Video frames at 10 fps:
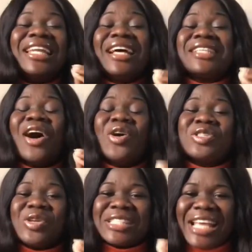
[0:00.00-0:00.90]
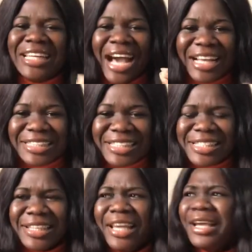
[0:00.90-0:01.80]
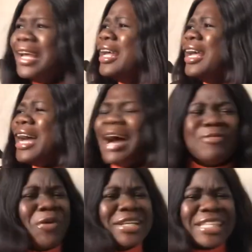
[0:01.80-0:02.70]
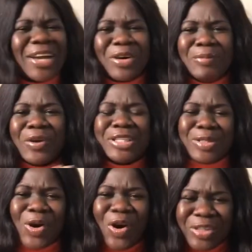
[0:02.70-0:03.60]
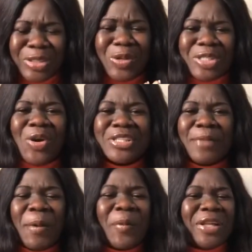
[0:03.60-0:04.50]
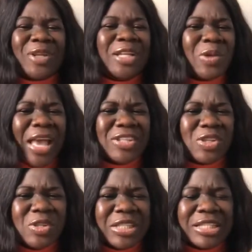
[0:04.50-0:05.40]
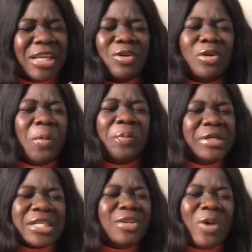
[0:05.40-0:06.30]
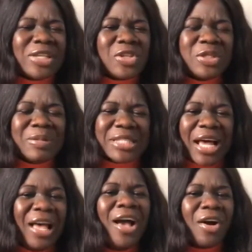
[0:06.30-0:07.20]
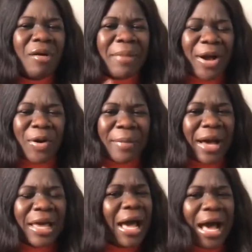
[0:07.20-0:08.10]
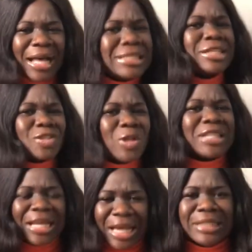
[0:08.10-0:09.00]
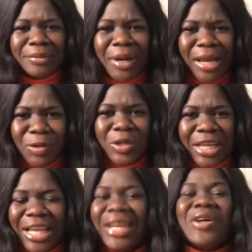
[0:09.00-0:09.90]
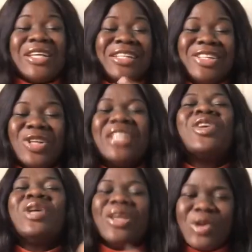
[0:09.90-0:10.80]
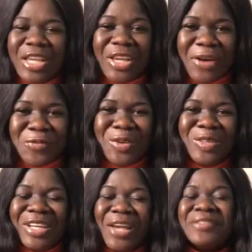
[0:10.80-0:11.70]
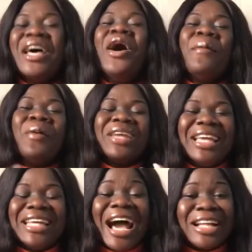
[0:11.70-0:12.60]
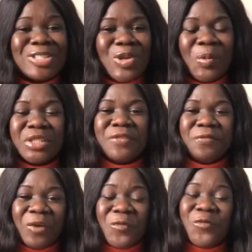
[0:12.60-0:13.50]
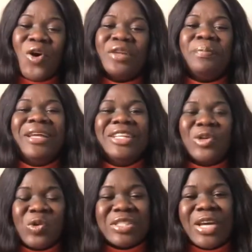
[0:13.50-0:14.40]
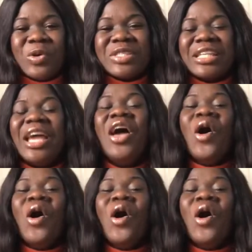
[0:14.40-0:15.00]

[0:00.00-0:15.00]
That's how Ozo said ants. For a second, because it was Ozo, people were trying to excuse. They said, no, Prince said, no, excuse me, sir. Come back. Ant is not an animal, okay? That was how they joined. Said, okay, you feel you left. But yeah, they had so much fun playing the concert.